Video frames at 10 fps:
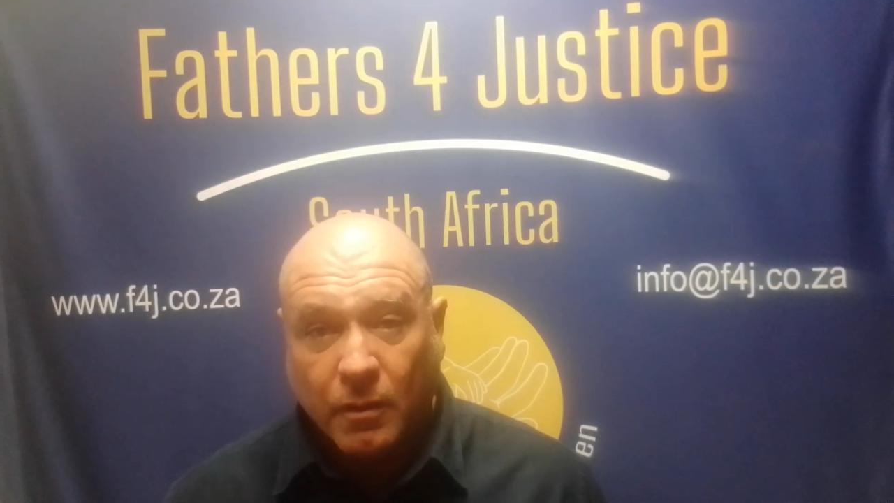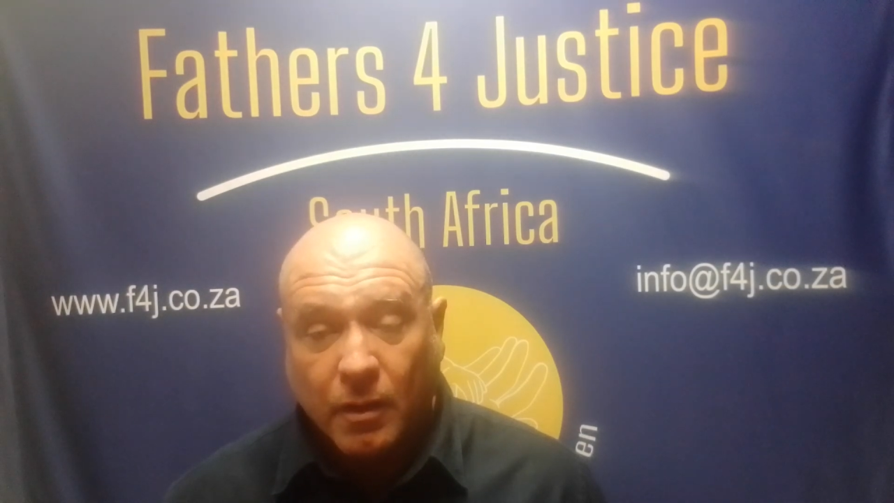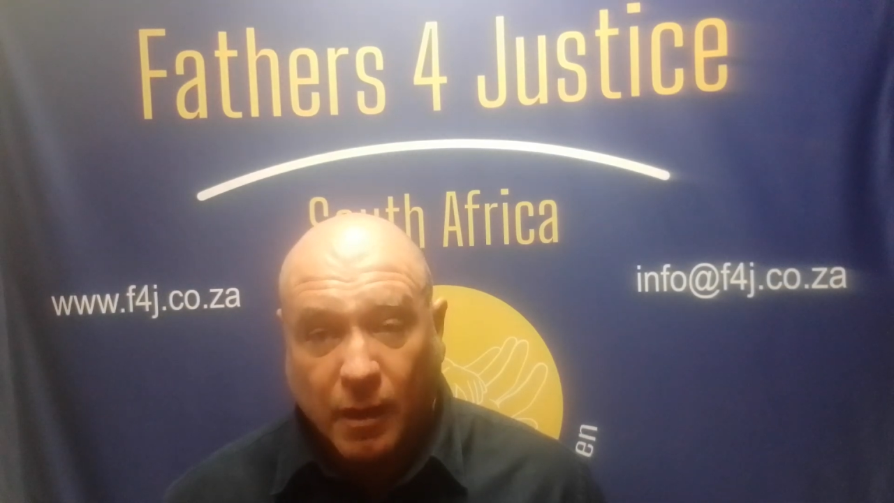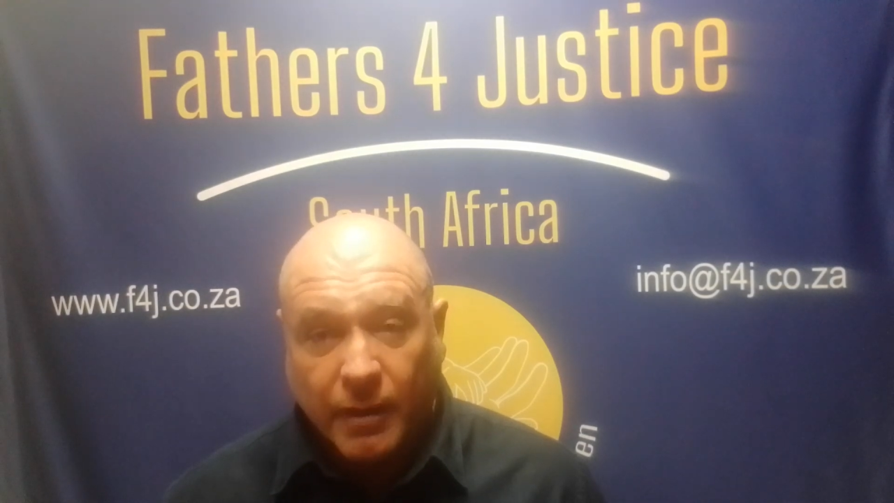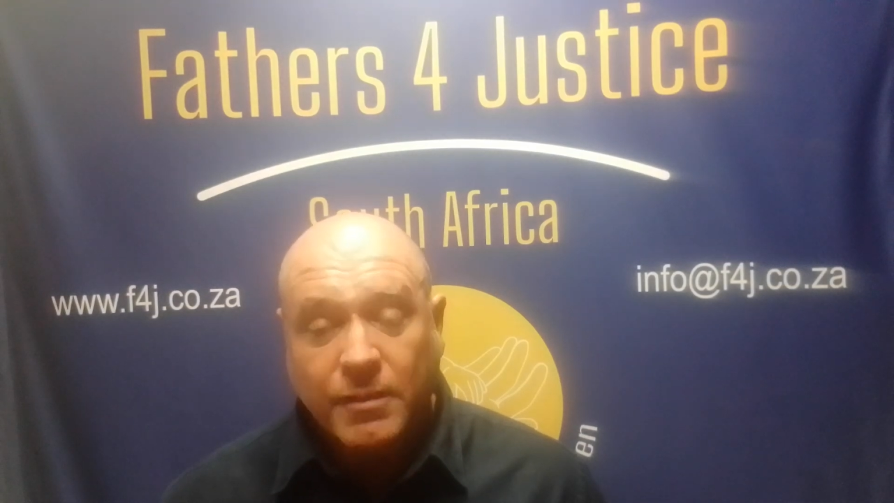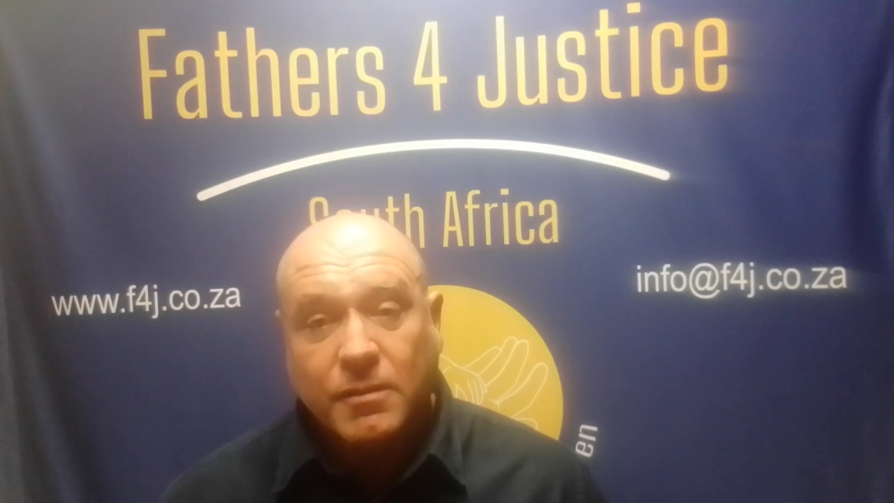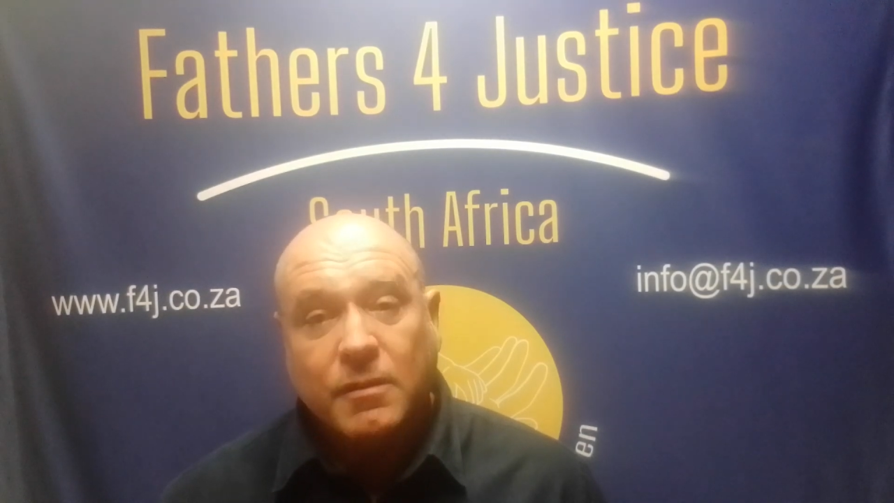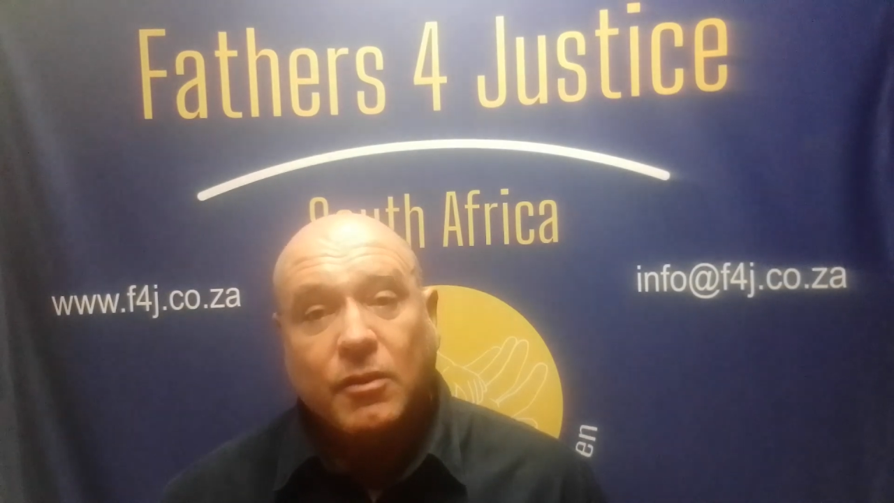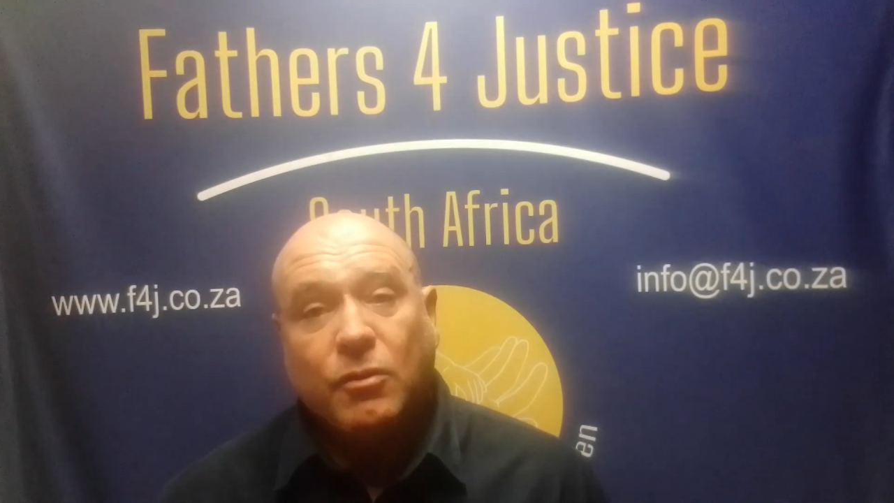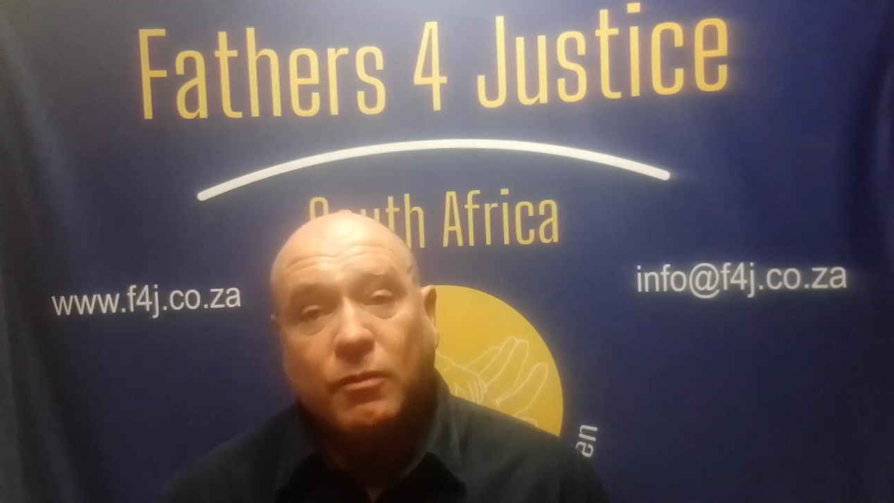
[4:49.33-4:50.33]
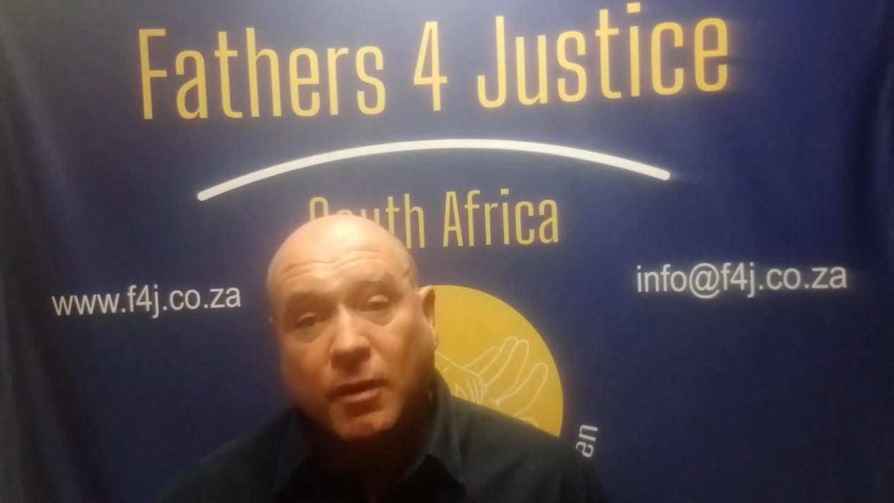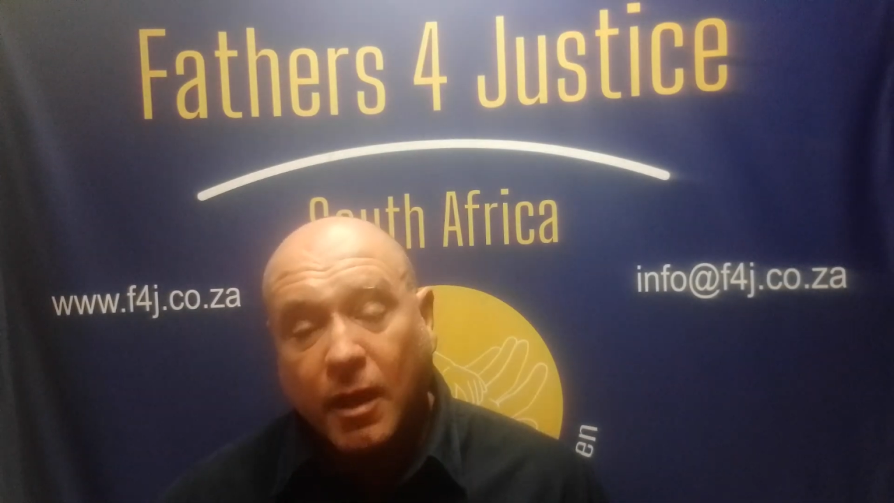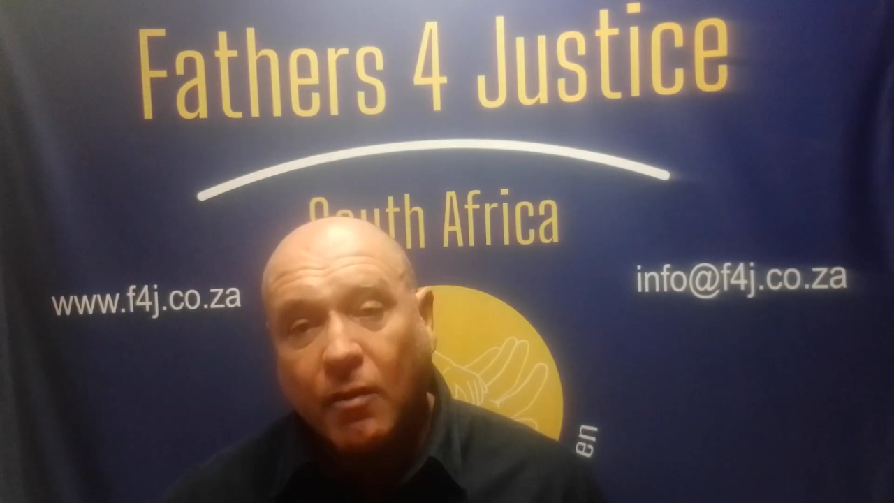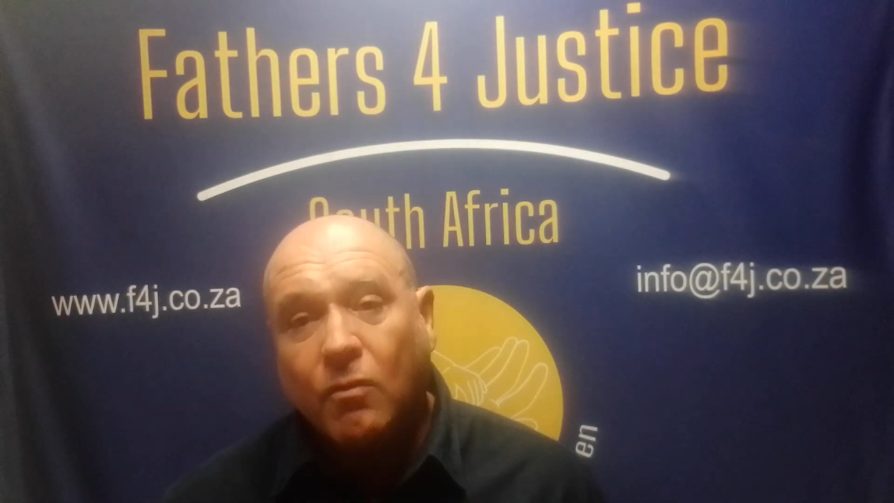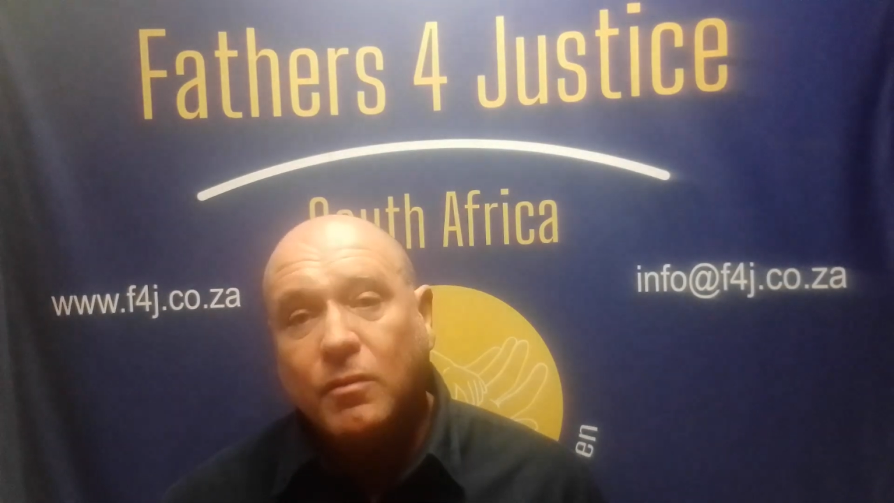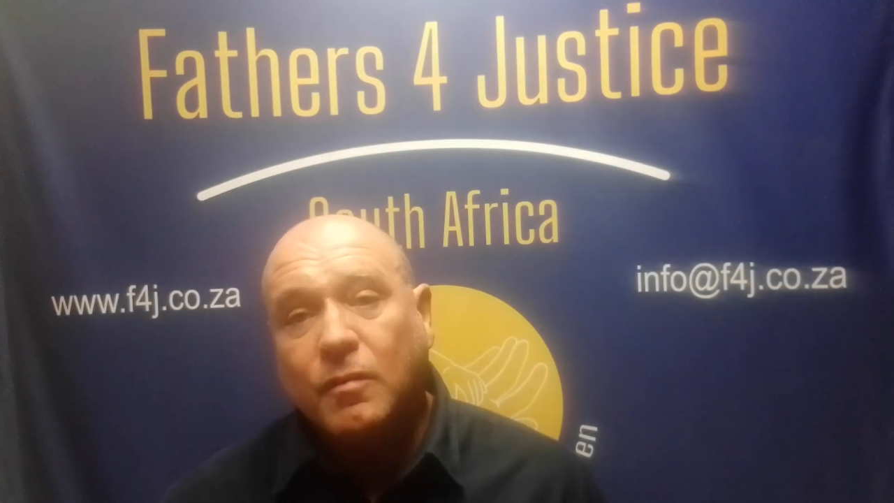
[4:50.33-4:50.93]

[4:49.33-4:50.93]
Guys, you cannot